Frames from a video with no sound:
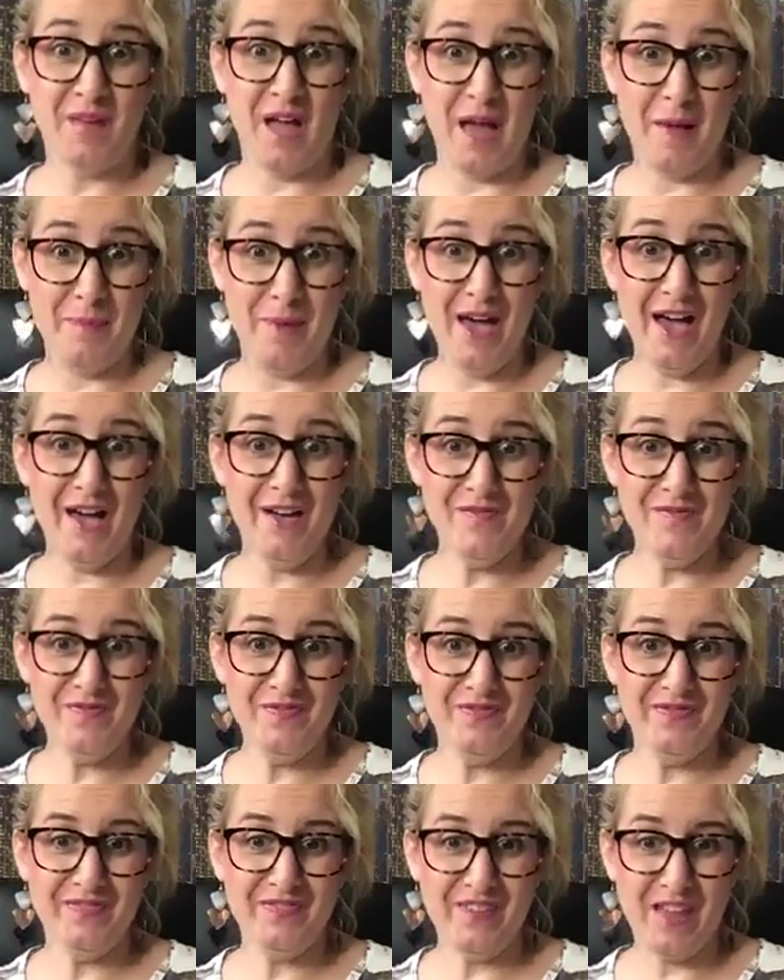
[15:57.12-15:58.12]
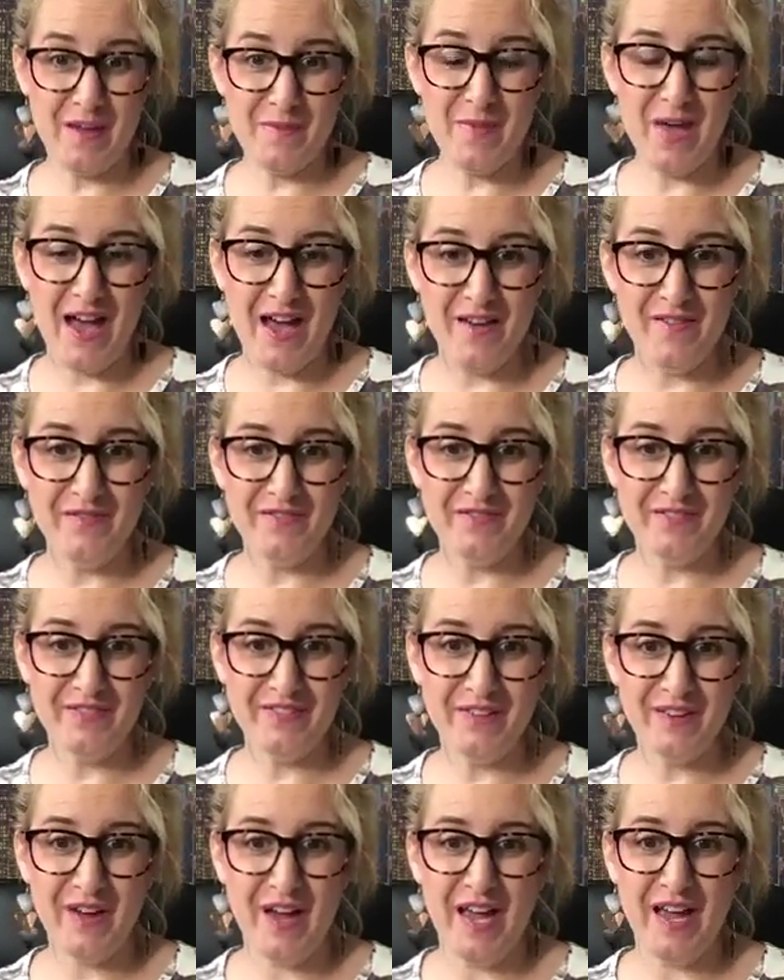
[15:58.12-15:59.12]
I bet,
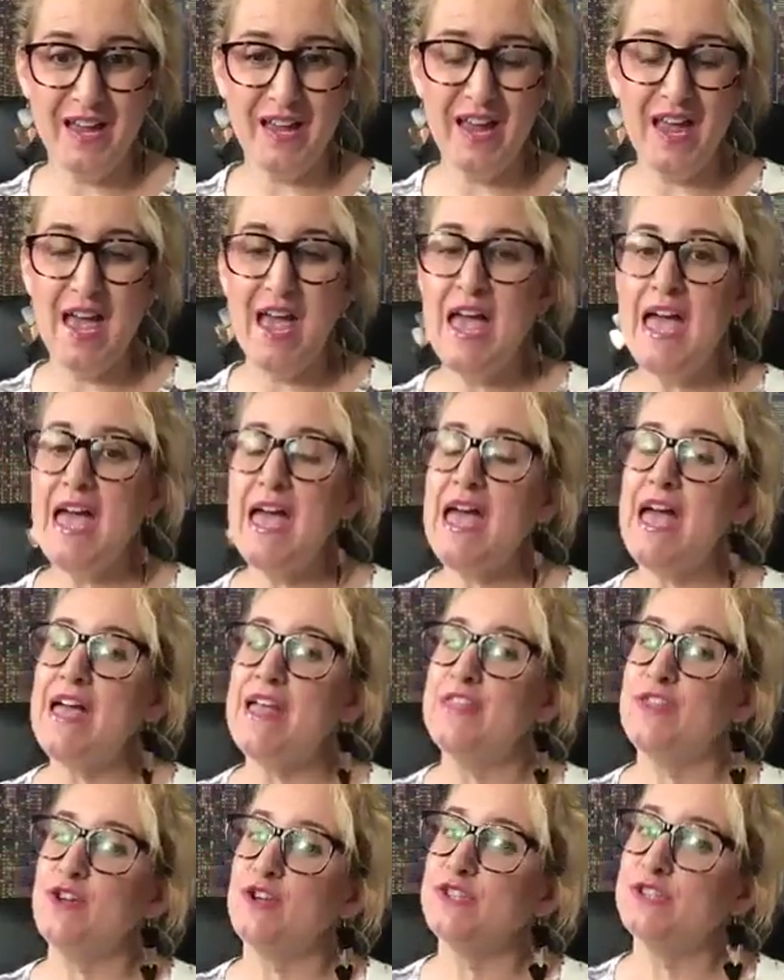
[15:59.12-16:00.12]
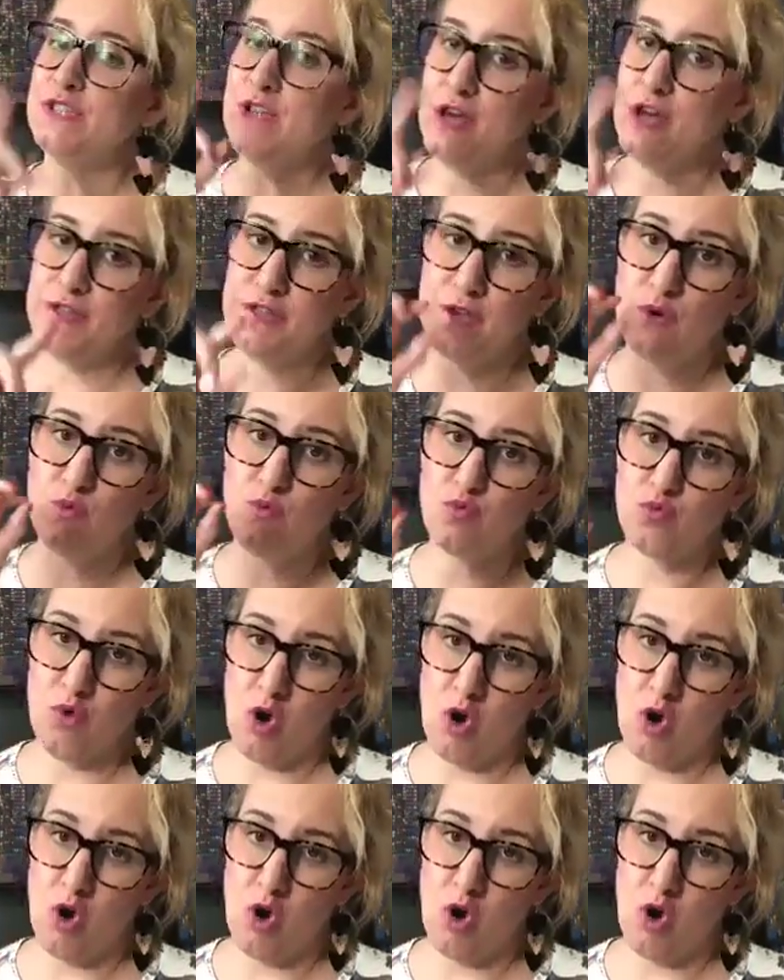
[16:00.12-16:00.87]
okay? There's nothing